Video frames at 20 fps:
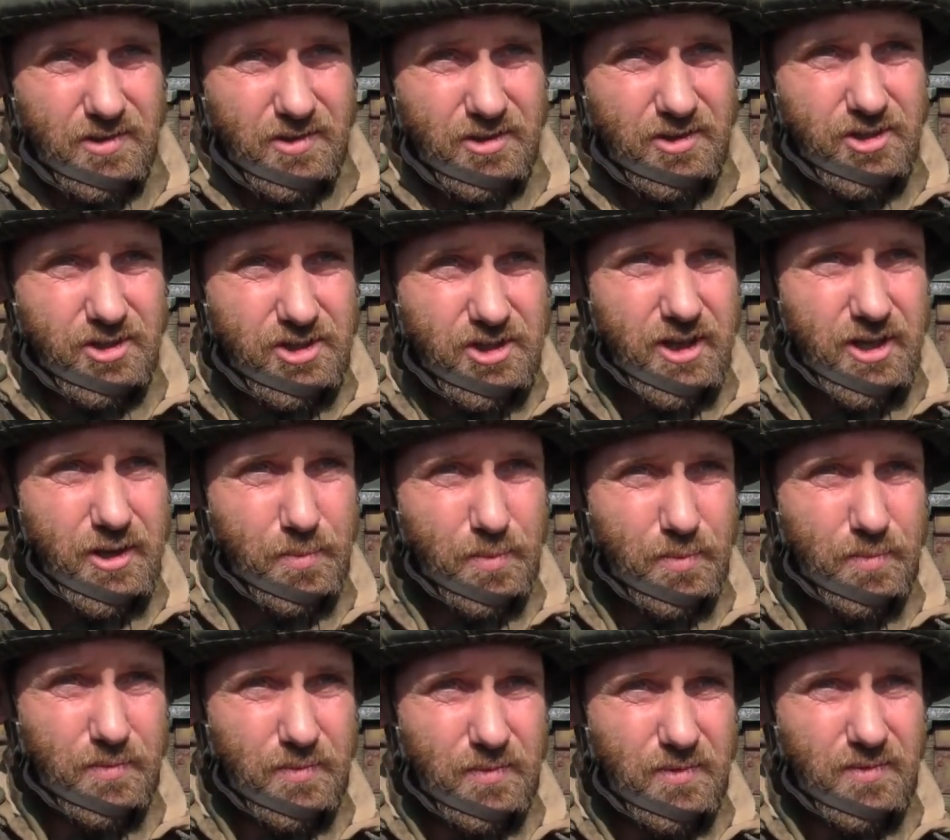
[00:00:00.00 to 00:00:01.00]
the step
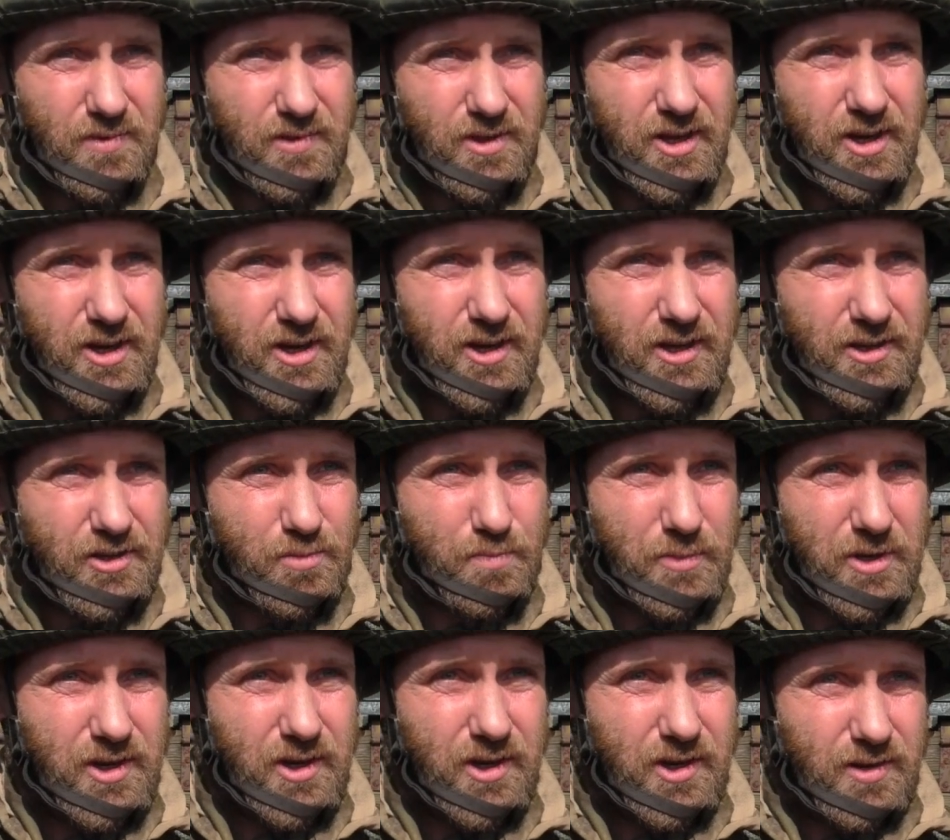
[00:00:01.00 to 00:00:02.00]
that I had to
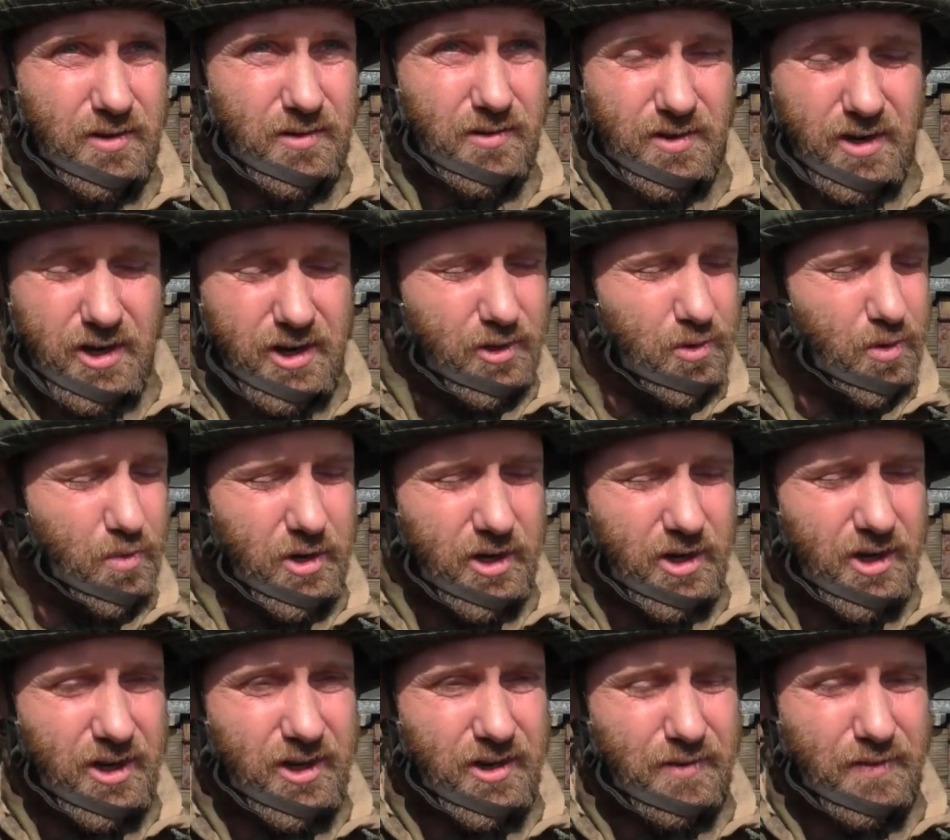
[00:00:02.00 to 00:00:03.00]
make. I don't want
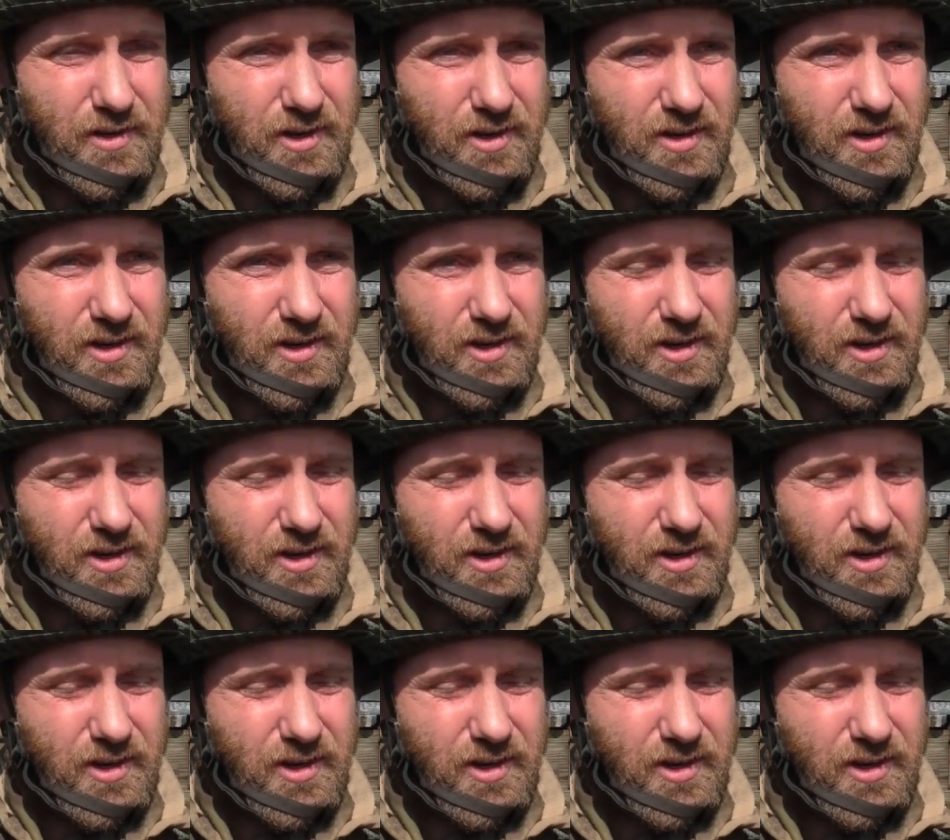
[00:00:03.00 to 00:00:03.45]
to live in